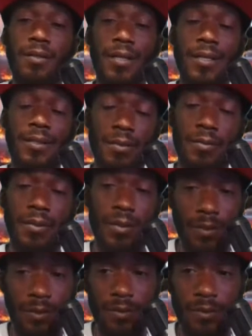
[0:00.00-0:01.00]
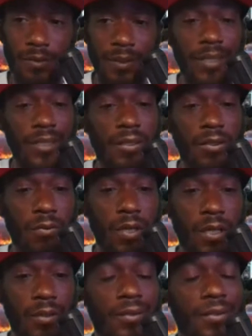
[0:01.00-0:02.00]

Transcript: Like, come on. Easy, you won.